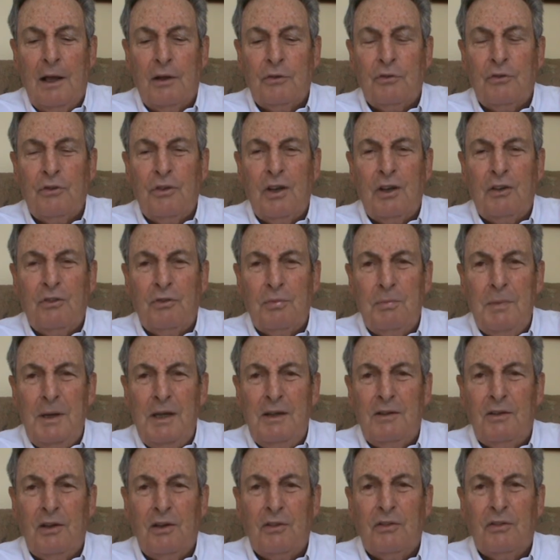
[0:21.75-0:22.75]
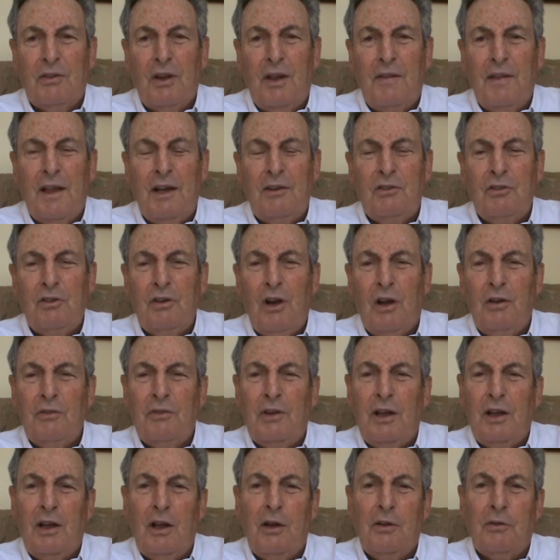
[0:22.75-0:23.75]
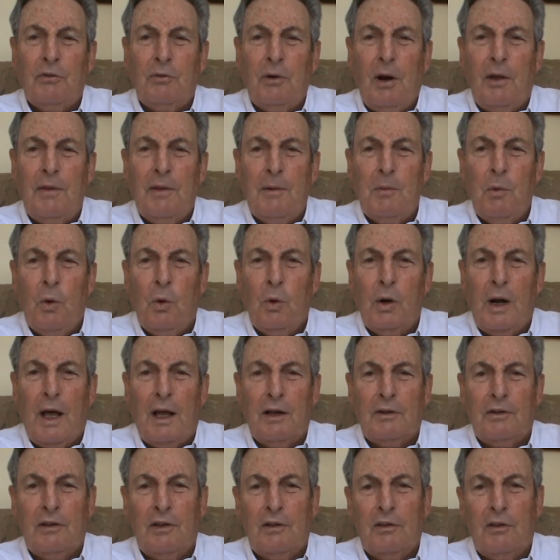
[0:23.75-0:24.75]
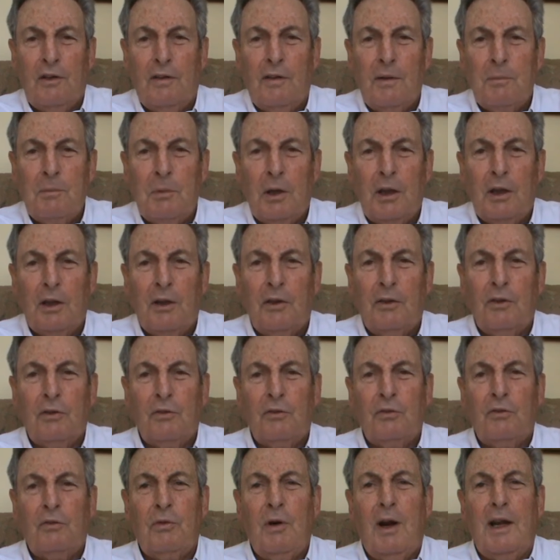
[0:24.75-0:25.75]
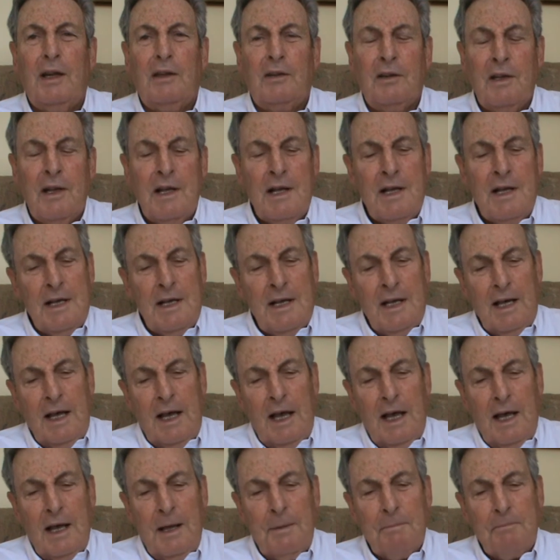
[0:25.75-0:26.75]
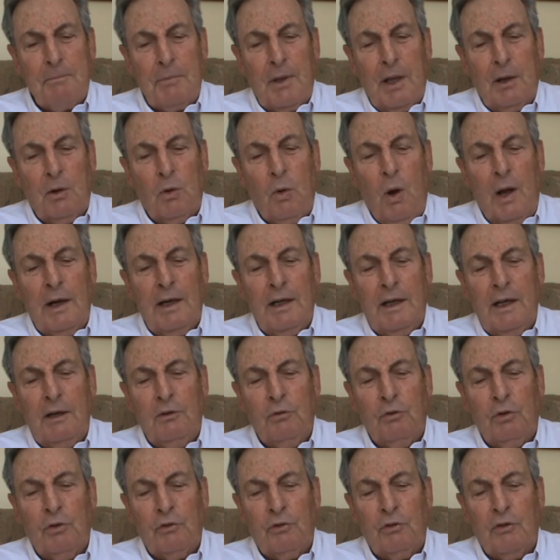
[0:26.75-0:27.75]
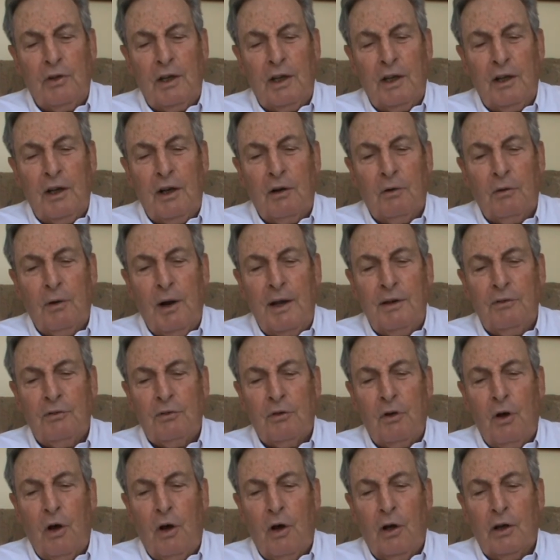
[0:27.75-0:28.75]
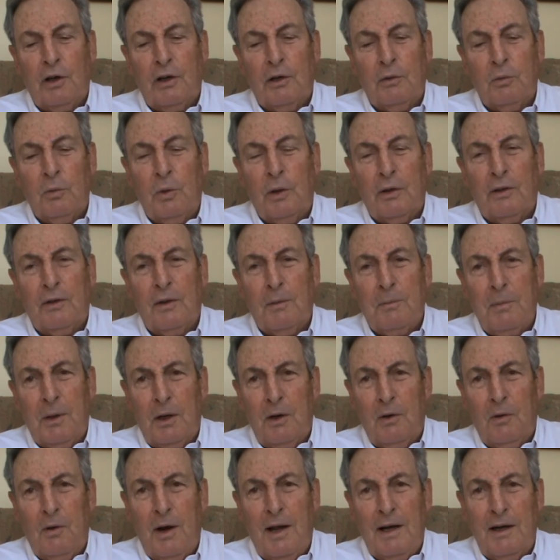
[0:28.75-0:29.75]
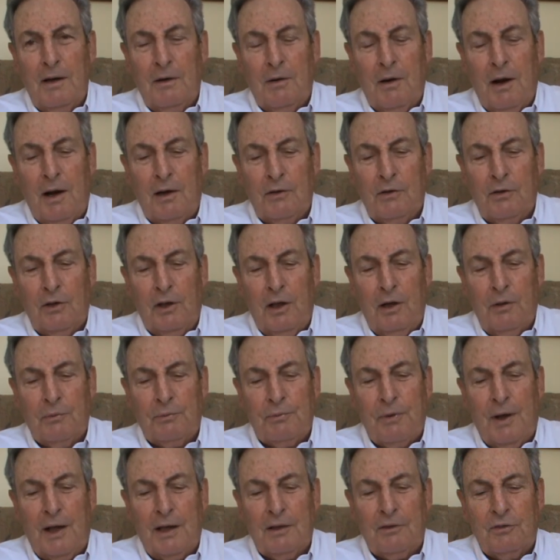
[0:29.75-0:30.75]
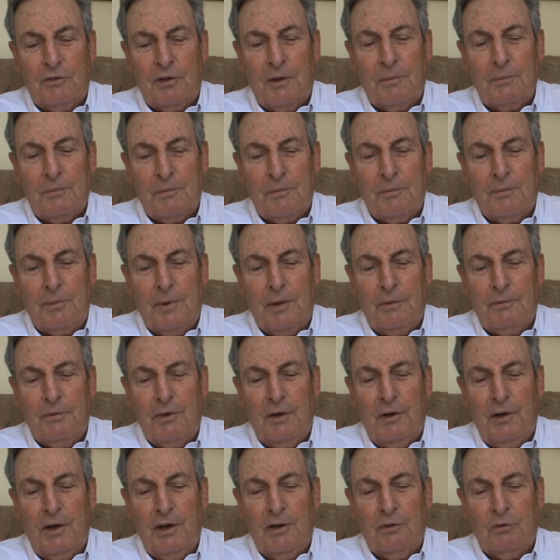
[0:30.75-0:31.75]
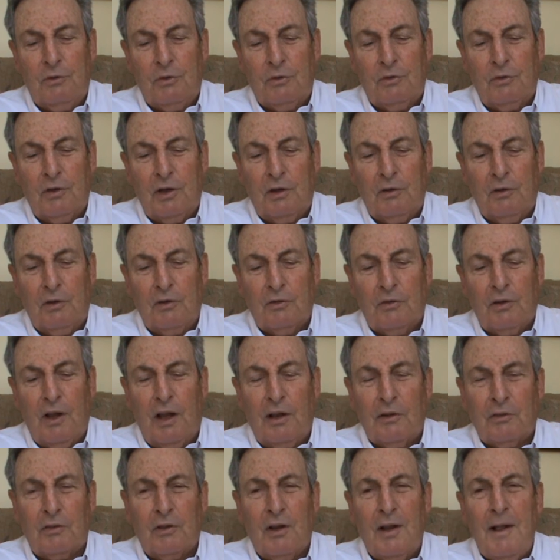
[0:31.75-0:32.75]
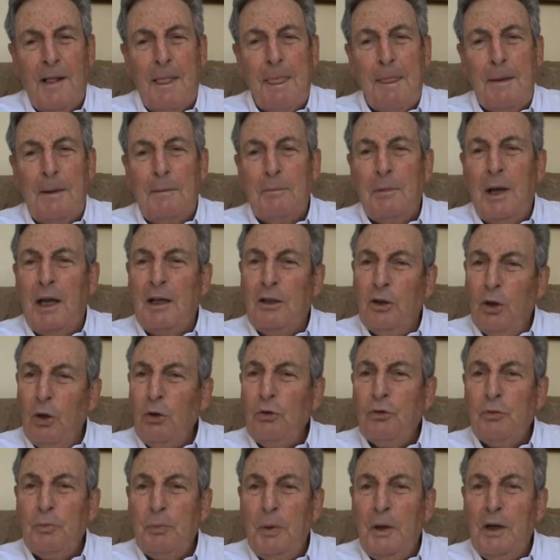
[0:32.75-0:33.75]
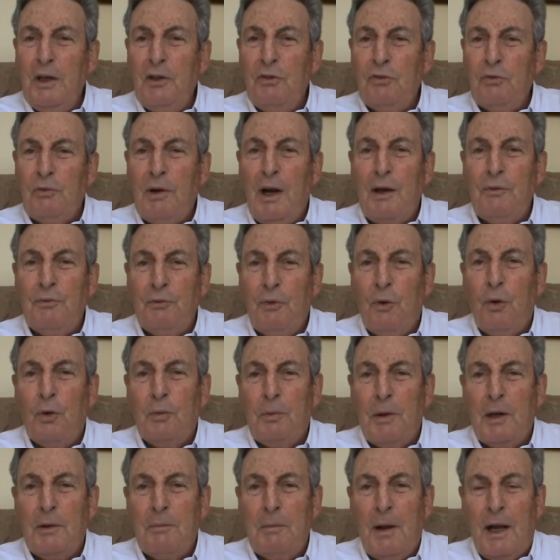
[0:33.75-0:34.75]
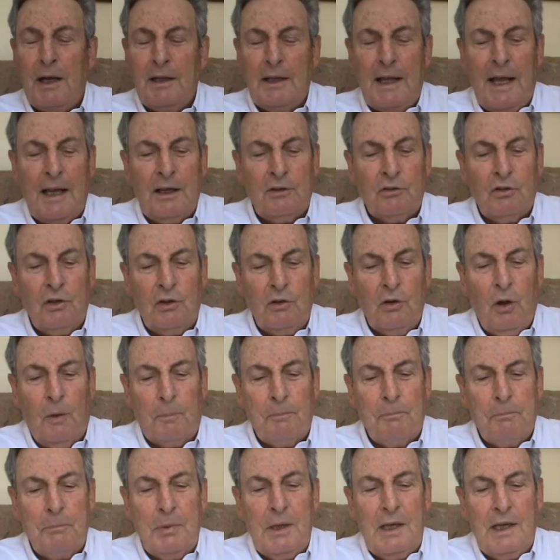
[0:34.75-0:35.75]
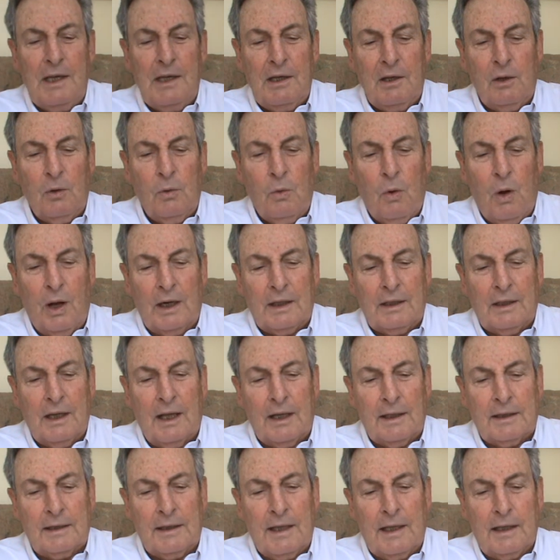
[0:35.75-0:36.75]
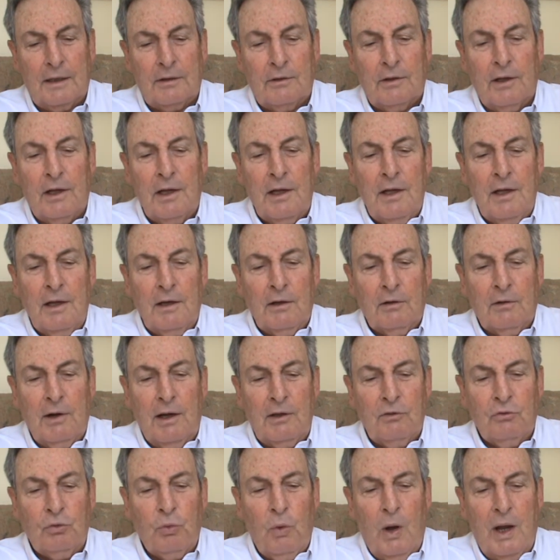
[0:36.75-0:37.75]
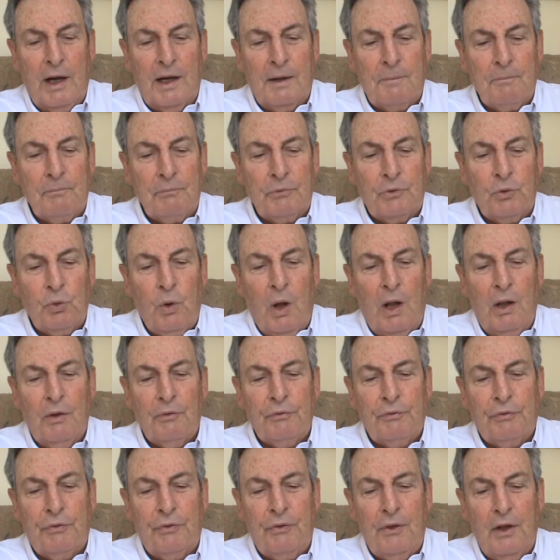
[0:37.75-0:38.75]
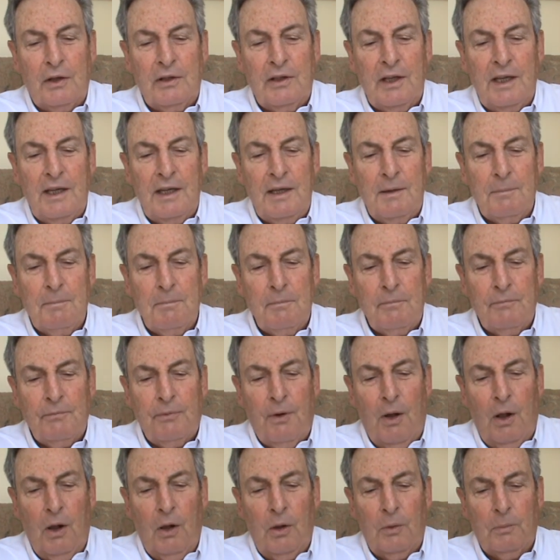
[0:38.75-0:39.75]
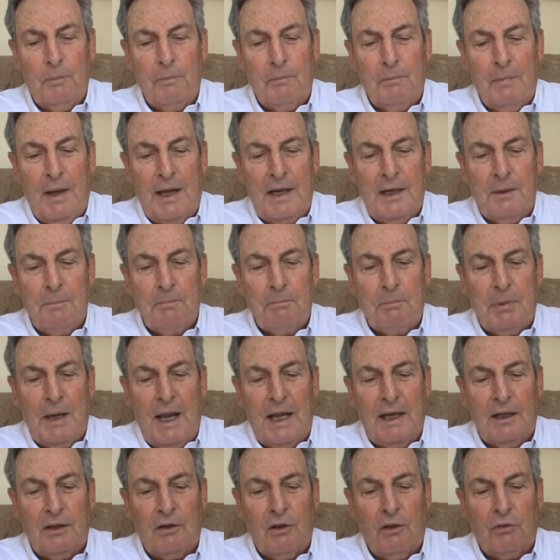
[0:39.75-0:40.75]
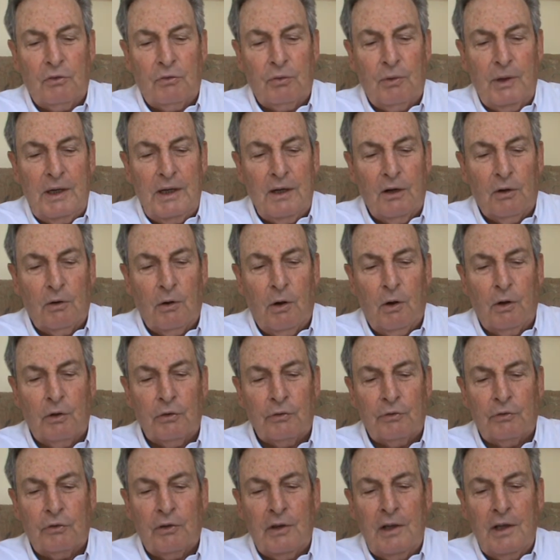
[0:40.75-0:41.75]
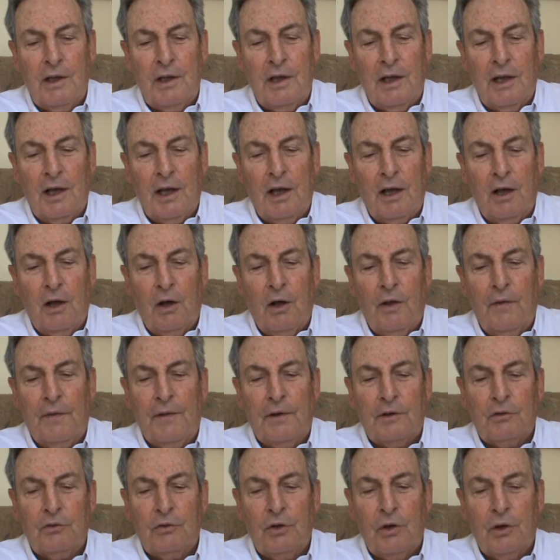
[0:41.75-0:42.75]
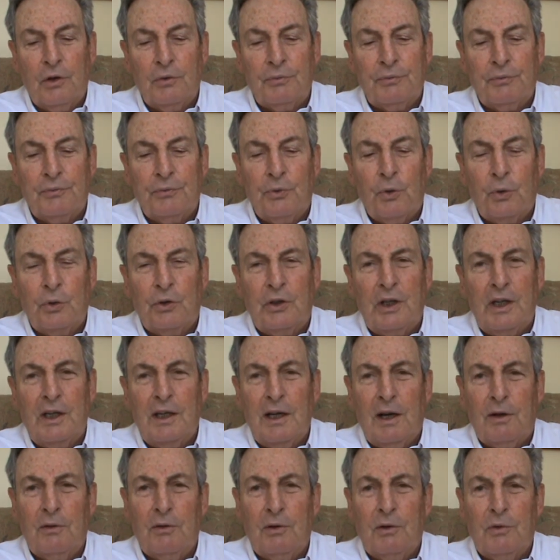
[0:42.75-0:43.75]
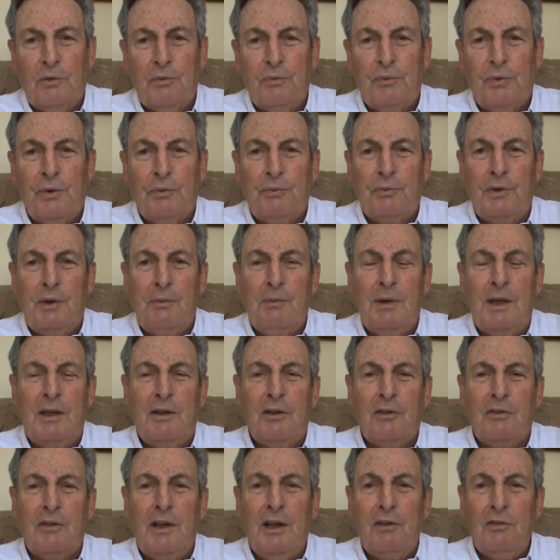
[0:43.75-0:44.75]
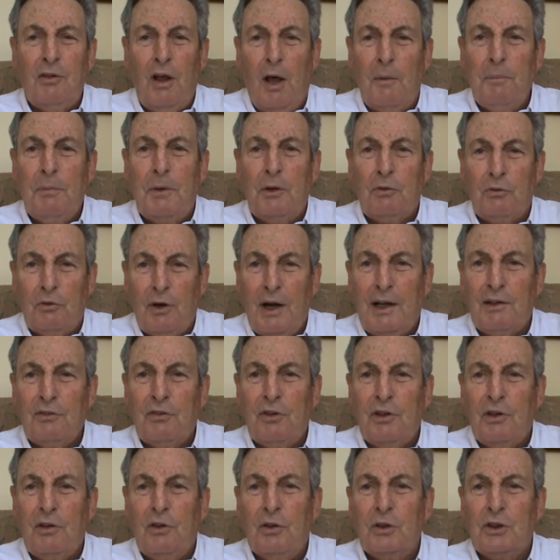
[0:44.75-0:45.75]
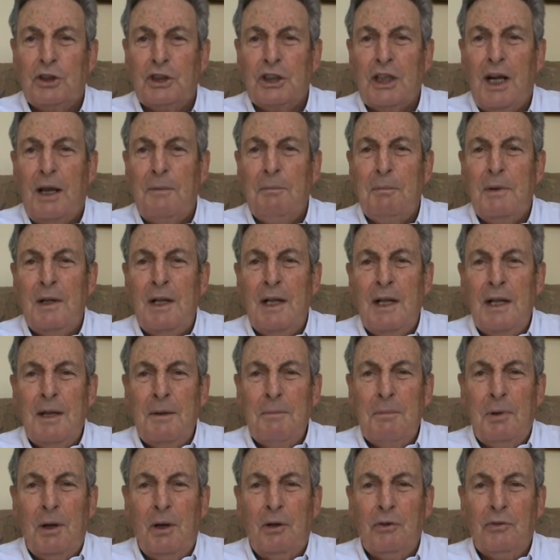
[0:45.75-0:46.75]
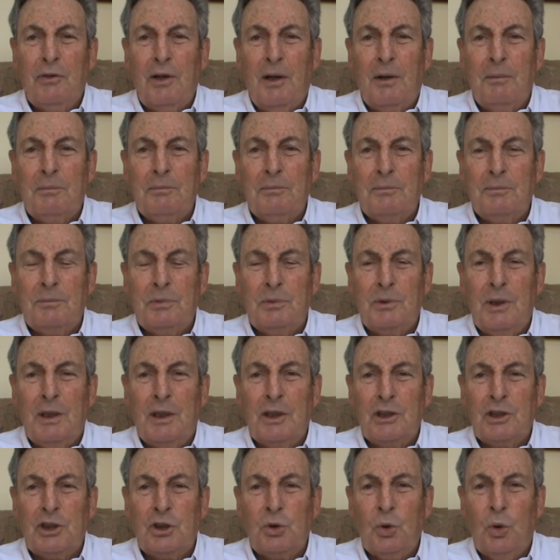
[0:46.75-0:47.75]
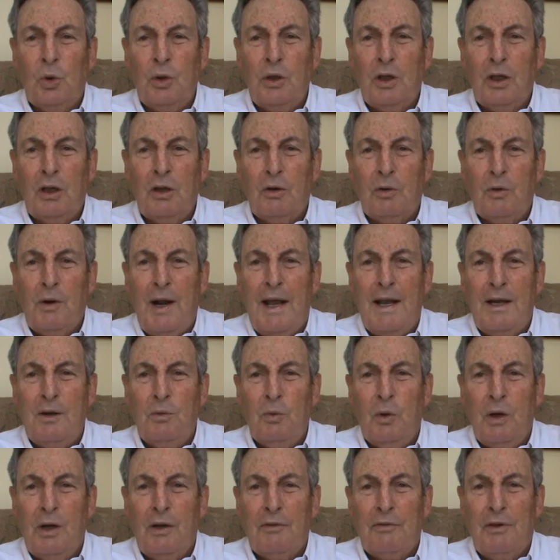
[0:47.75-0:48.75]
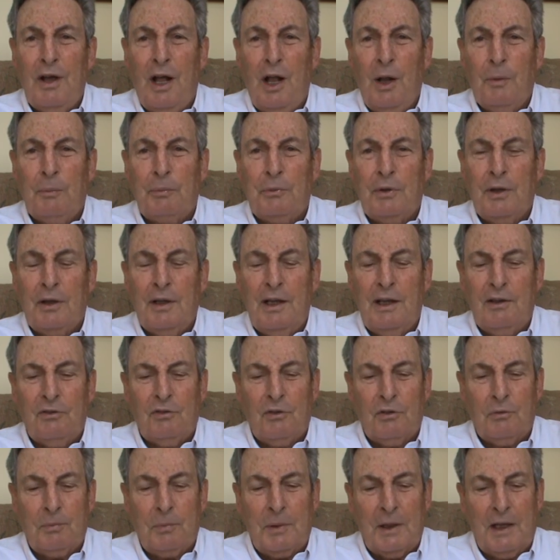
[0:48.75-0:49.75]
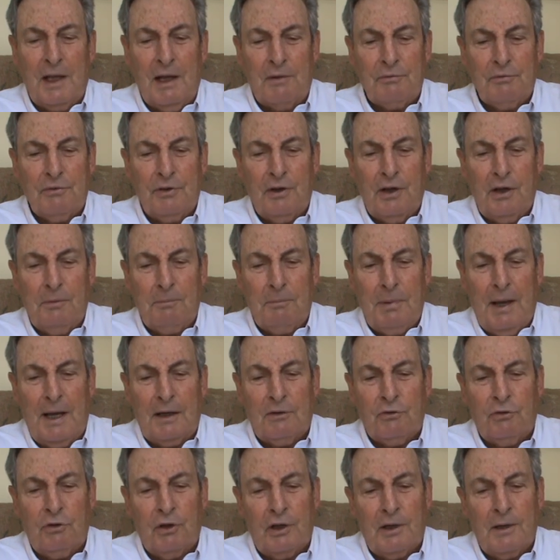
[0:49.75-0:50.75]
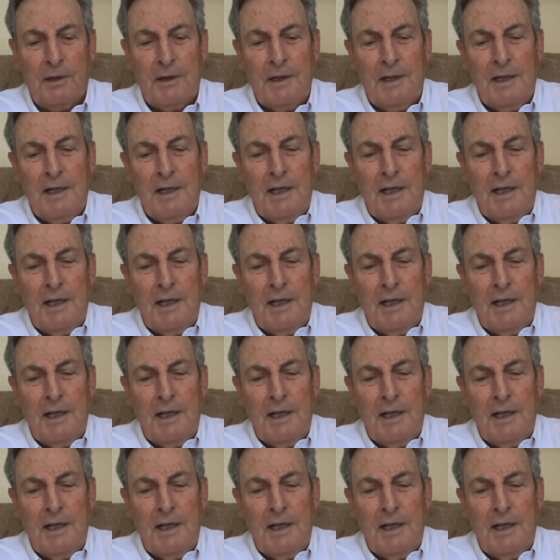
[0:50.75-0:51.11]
6 meters. So that shows they're going to throw them all out into the middle of the straight. Quite an interesting race card, and with a bit of rain around, you're going to find some very interesting results. It looks pretty straightforward, but it might actually not be quite like that. Race 1, 12:30, Vaal maiden plate, three-year-olds, on the turf, 1,450 meters. Let's hope the track's in good shape, because I'm sure a little rain will have helped, and this has become very patchy.